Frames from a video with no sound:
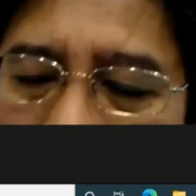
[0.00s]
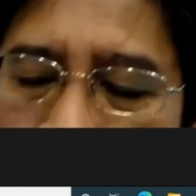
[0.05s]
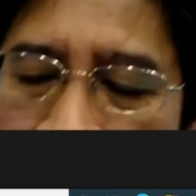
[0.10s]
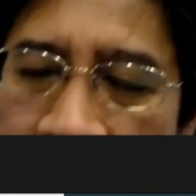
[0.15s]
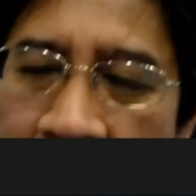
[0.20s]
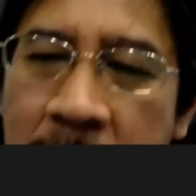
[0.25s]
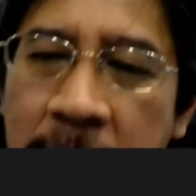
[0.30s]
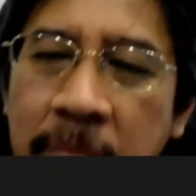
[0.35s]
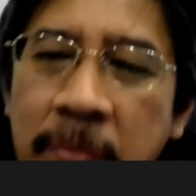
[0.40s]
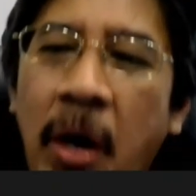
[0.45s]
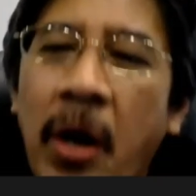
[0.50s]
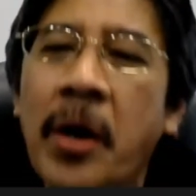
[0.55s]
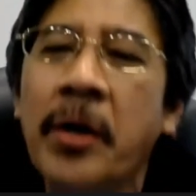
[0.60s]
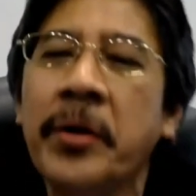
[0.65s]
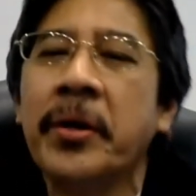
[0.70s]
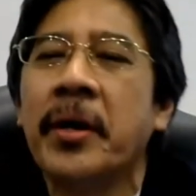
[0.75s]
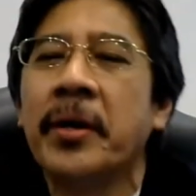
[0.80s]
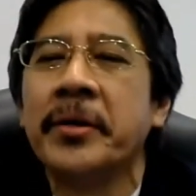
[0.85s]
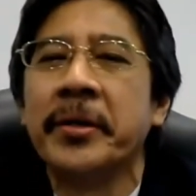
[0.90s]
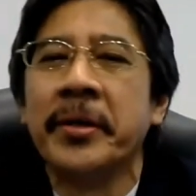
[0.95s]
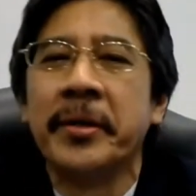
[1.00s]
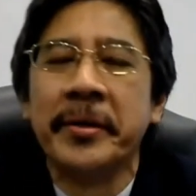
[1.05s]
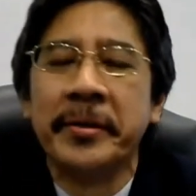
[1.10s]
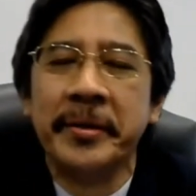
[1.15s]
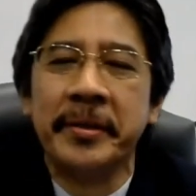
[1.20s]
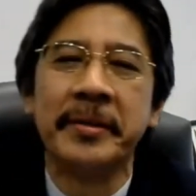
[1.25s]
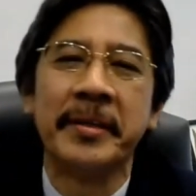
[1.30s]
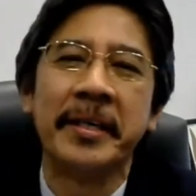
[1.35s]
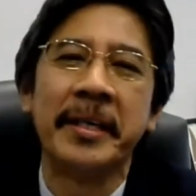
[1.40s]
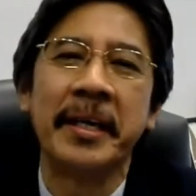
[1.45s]
No.
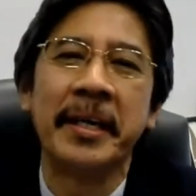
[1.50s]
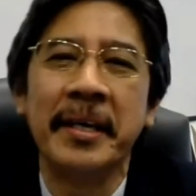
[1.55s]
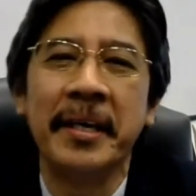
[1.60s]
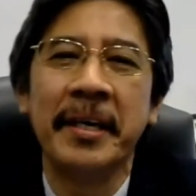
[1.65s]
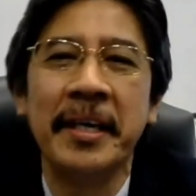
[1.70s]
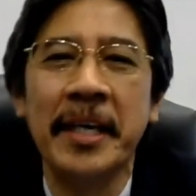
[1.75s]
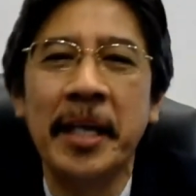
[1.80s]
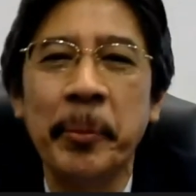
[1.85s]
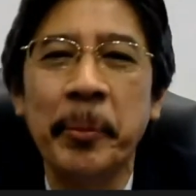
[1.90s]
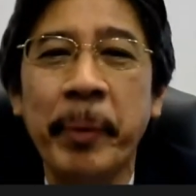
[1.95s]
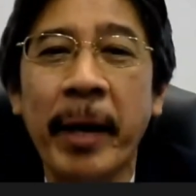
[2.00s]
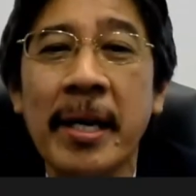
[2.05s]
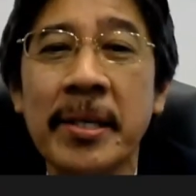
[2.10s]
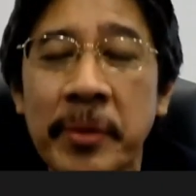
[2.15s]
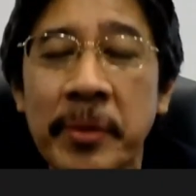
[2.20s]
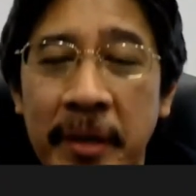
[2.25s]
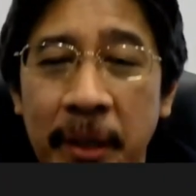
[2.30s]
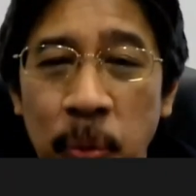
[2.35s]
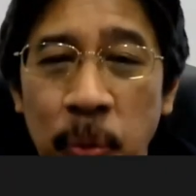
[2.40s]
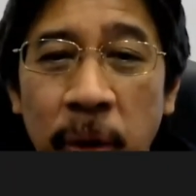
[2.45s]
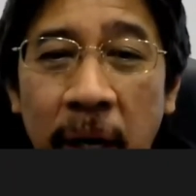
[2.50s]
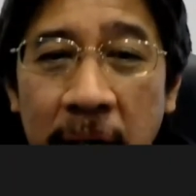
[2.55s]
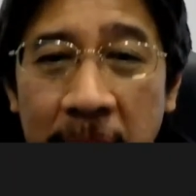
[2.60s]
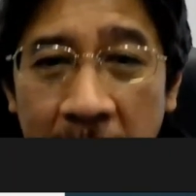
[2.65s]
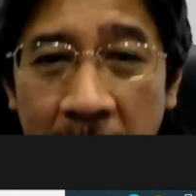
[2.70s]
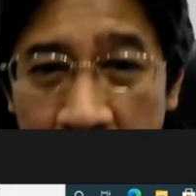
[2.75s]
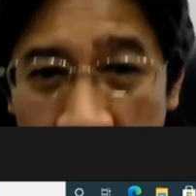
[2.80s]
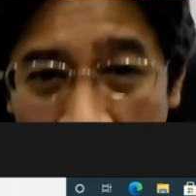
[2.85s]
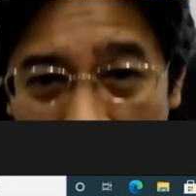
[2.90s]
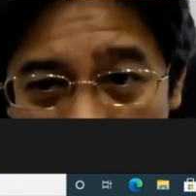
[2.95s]
It depends on the work
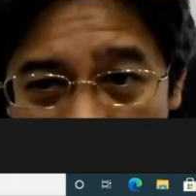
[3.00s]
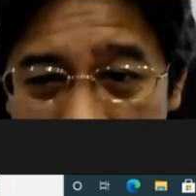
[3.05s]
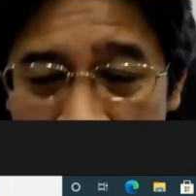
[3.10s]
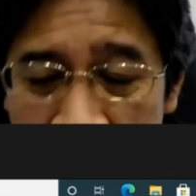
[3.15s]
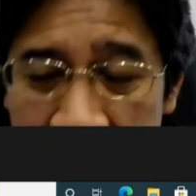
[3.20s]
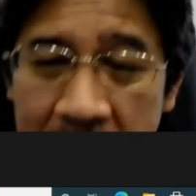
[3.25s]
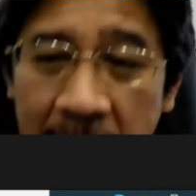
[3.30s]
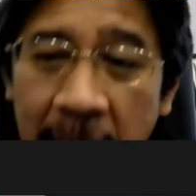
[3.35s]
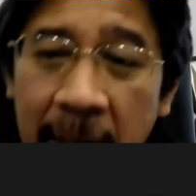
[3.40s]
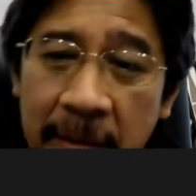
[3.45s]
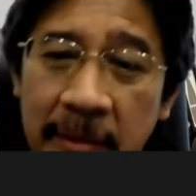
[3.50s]
that you have done.